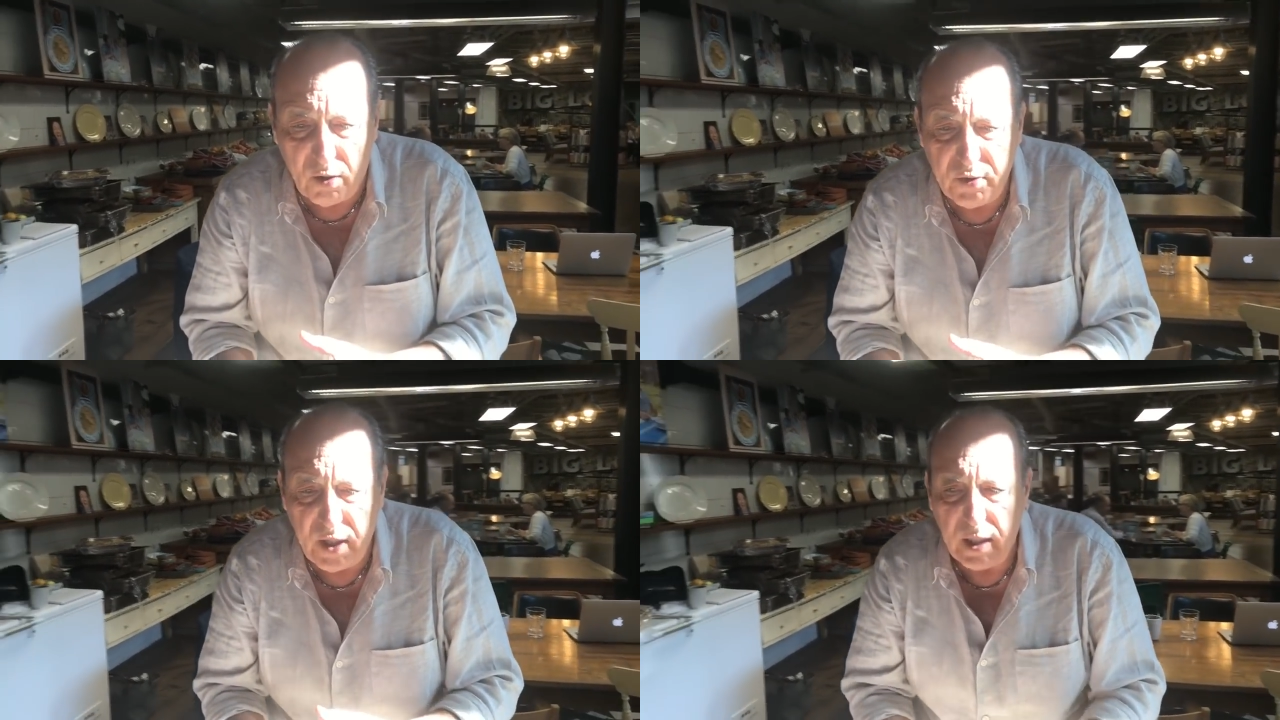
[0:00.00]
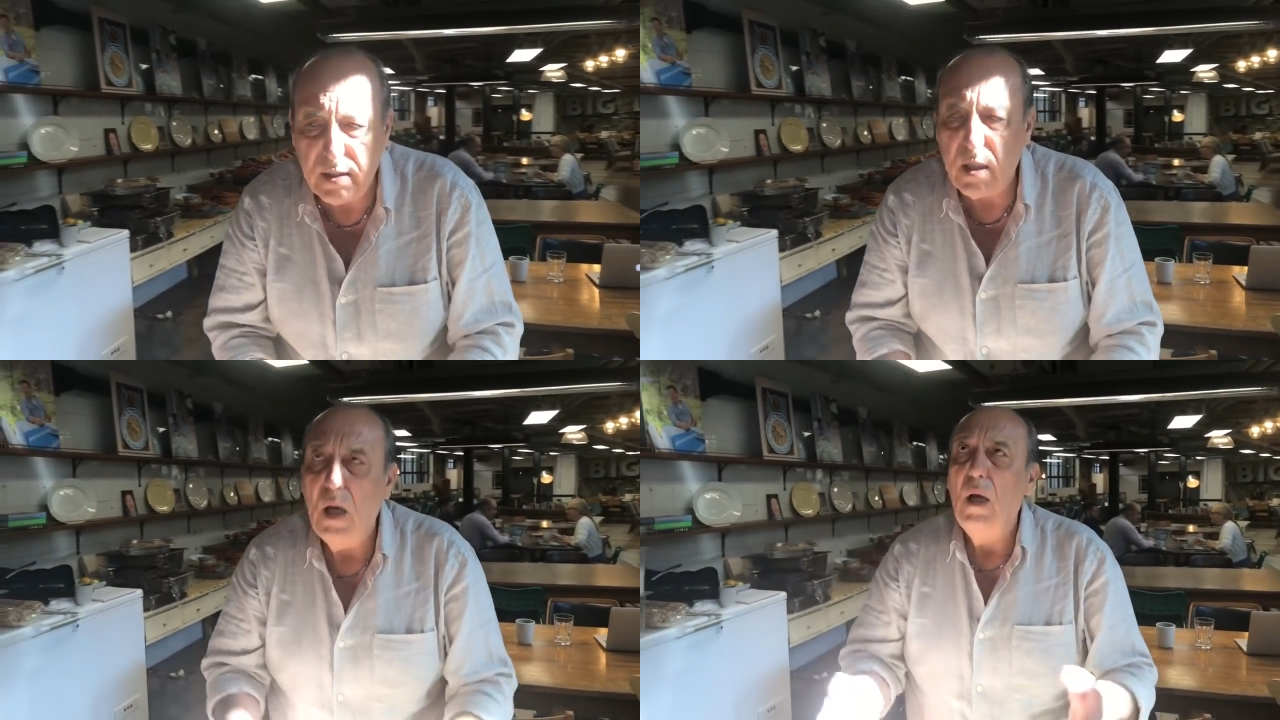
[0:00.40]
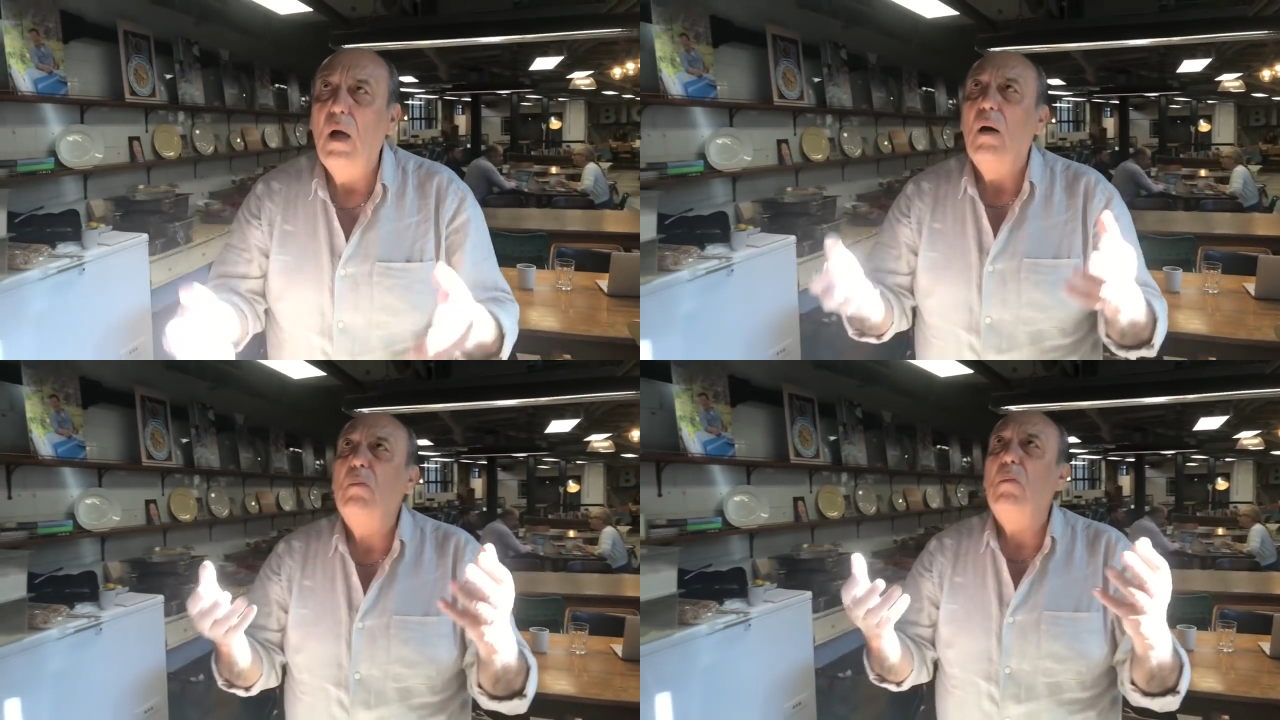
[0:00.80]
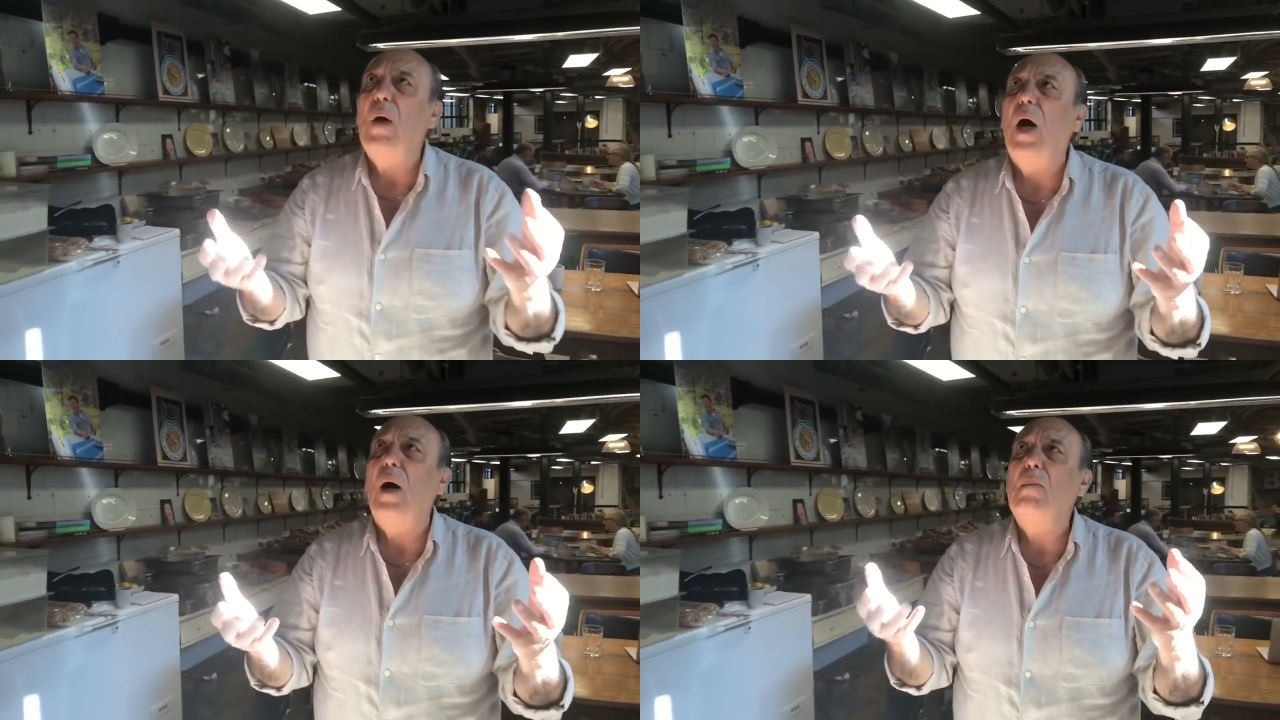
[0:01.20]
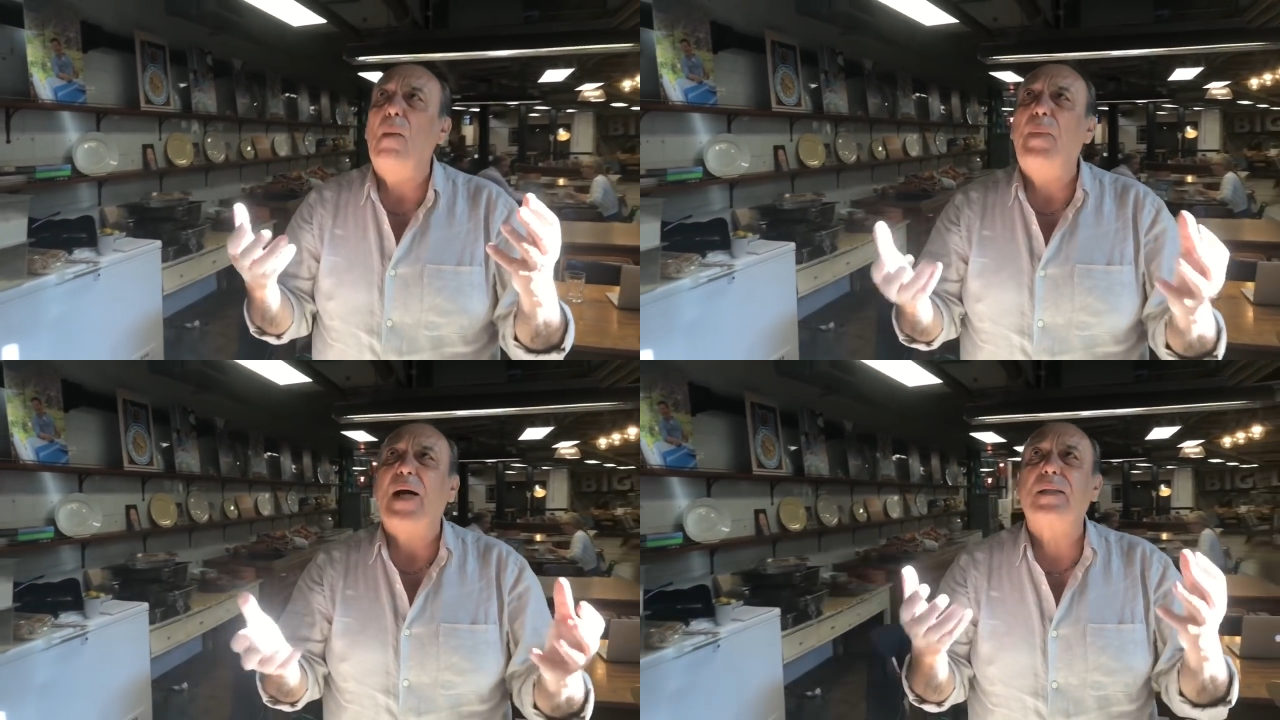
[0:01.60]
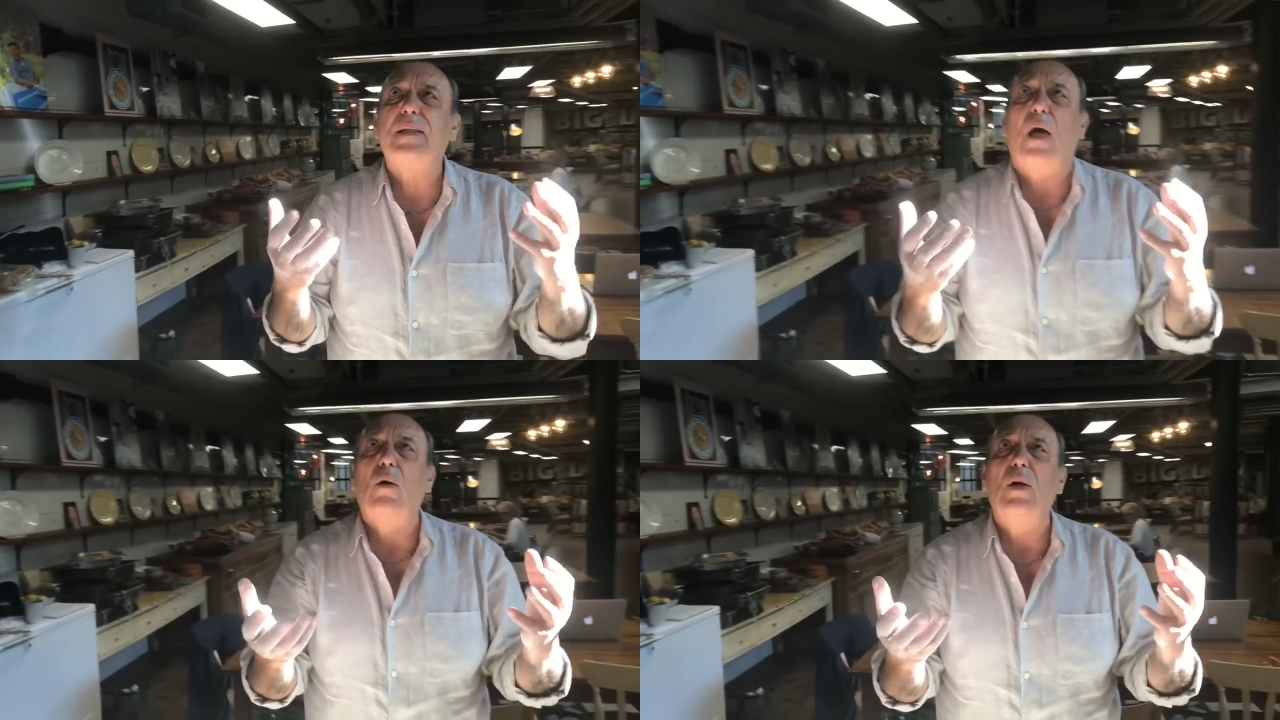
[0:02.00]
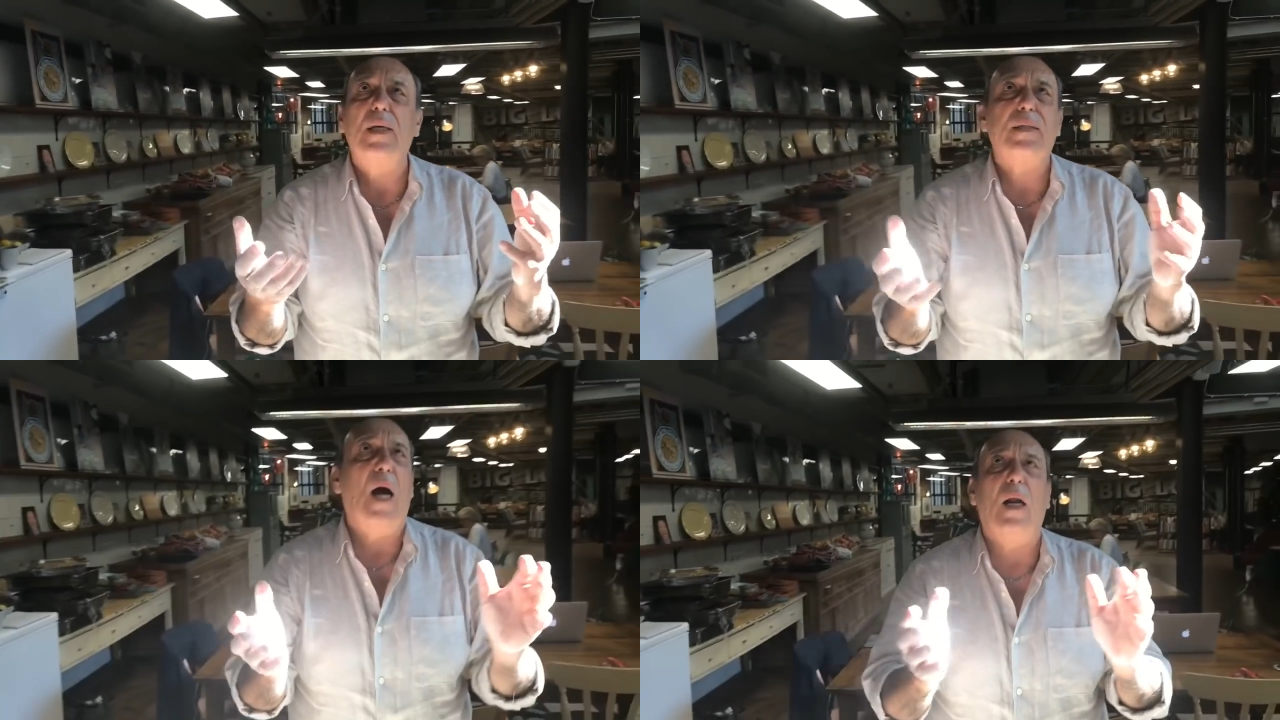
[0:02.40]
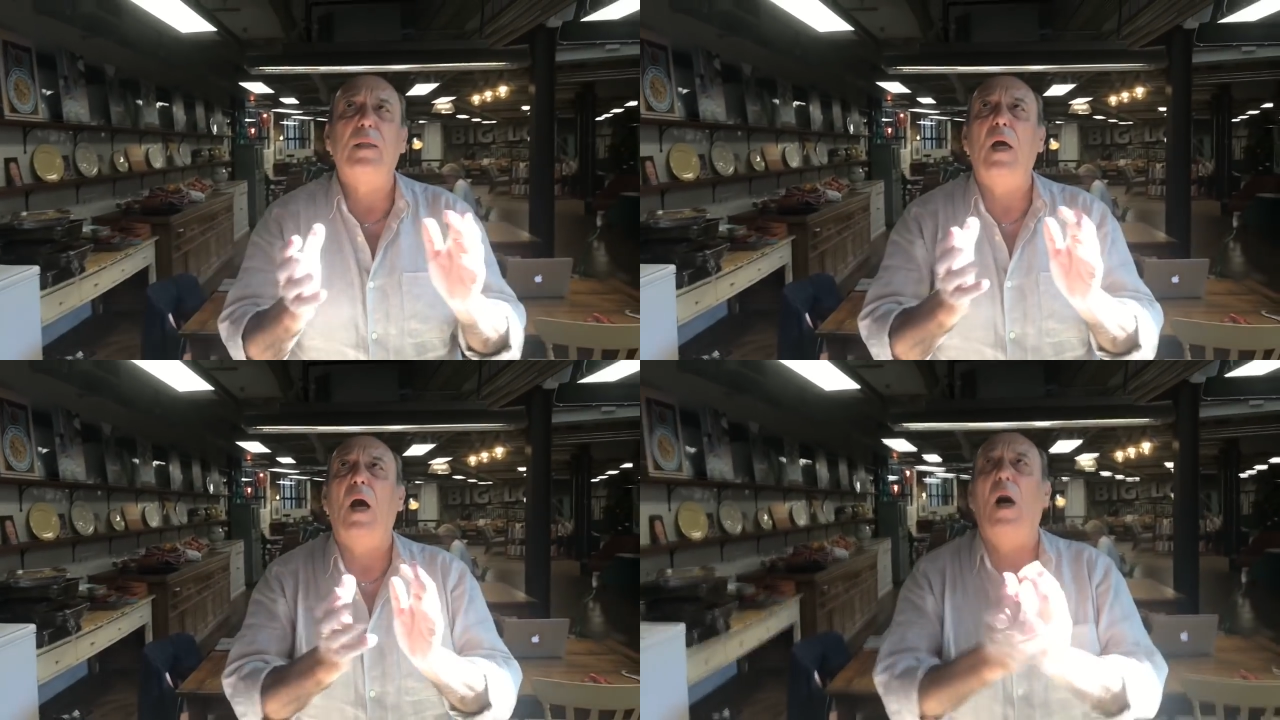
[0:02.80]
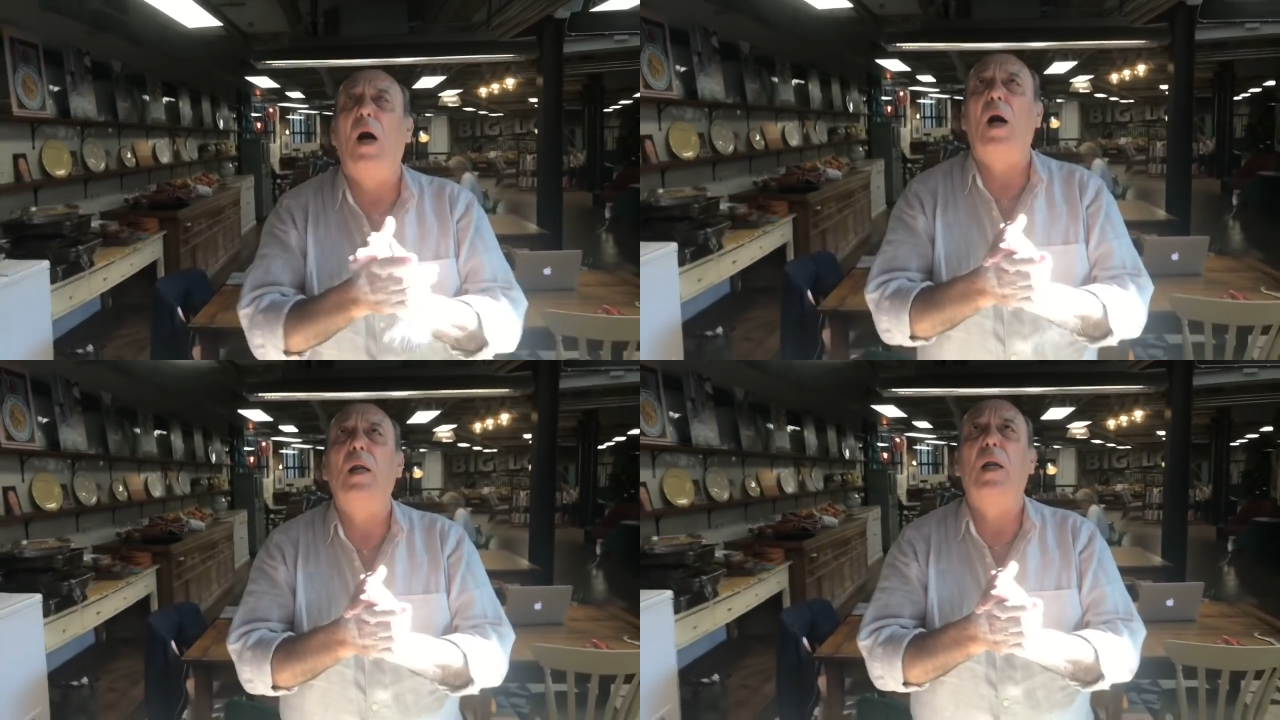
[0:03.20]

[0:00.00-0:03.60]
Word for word: or penne with the sarde I can do everything with the sarde